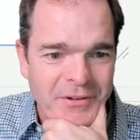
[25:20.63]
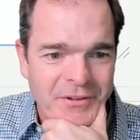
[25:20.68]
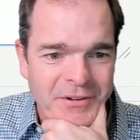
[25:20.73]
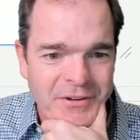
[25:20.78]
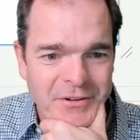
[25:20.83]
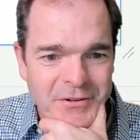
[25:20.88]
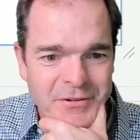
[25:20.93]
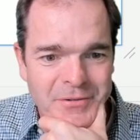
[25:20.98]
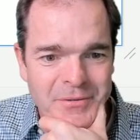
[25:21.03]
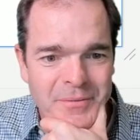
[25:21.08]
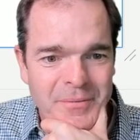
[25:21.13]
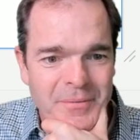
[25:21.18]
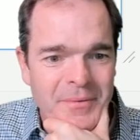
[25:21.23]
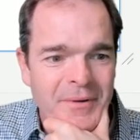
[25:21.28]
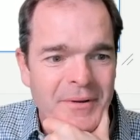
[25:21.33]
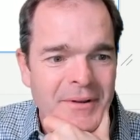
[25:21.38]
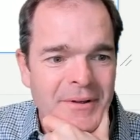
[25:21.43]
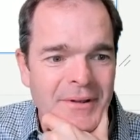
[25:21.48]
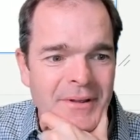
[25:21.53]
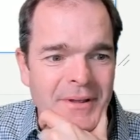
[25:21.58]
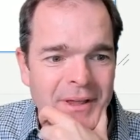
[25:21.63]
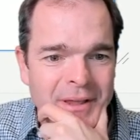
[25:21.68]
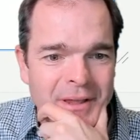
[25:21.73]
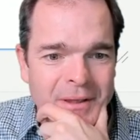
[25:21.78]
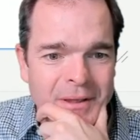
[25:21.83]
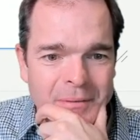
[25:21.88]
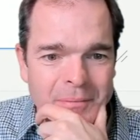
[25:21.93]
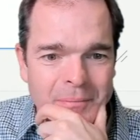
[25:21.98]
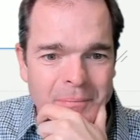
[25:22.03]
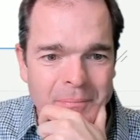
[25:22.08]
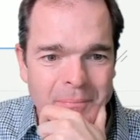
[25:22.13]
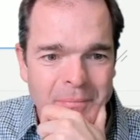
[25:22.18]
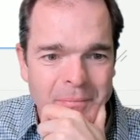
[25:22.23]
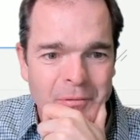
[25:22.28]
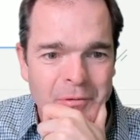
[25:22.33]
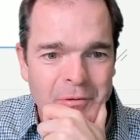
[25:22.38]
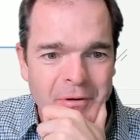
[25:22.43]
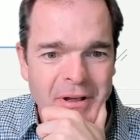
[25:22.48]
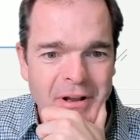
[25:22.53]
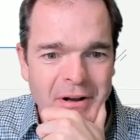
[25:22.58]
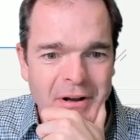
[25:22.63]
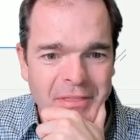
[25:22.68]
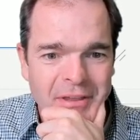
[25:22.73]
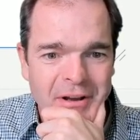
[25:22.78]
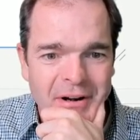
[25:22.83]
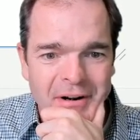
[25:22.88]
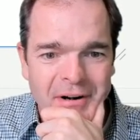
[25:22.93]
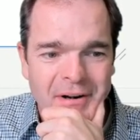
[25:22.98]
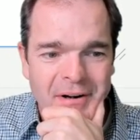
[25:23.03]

to do, but we'll get it there.